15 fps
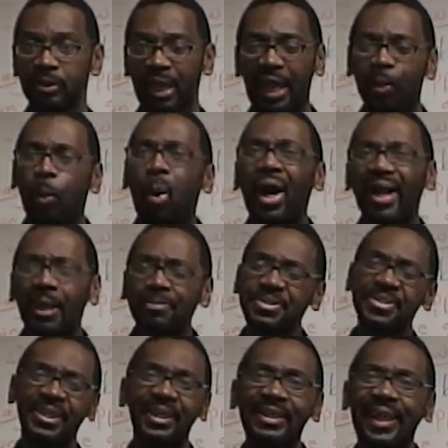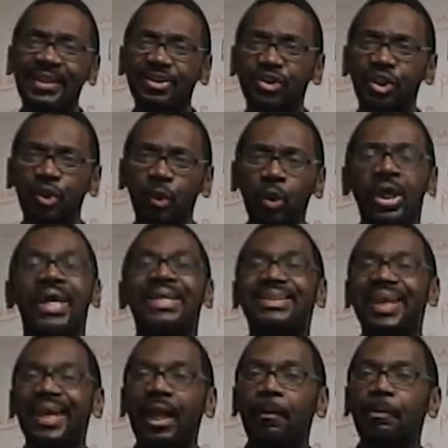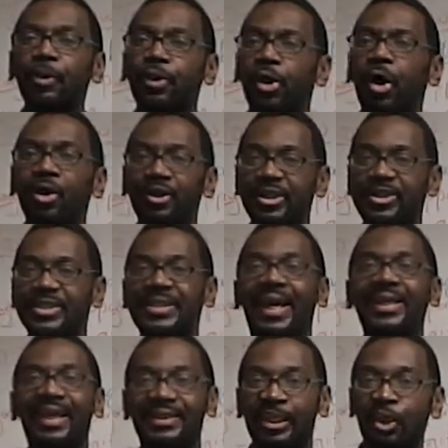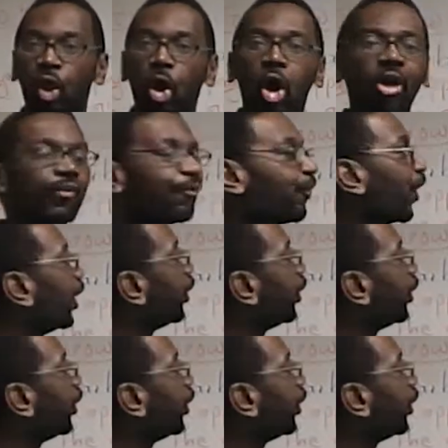And why I'm saying that to you? To help you to understand that in order for